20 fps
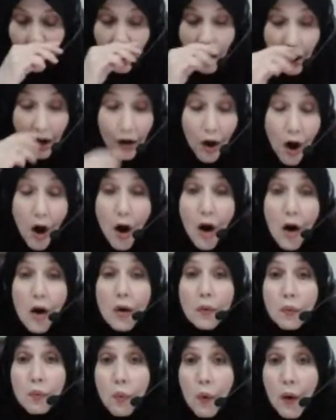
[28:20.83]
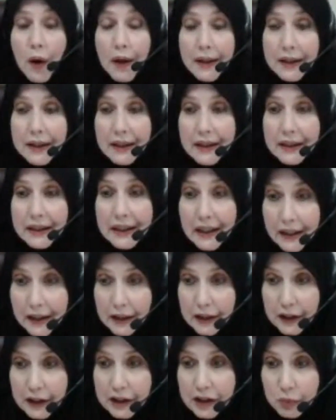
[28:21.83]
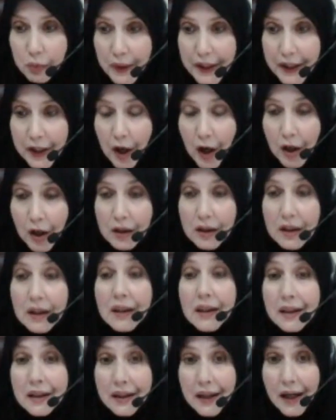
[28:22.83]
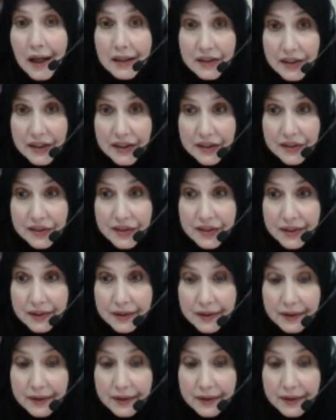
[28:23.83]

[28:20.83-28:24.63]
are all what in English we call cousins.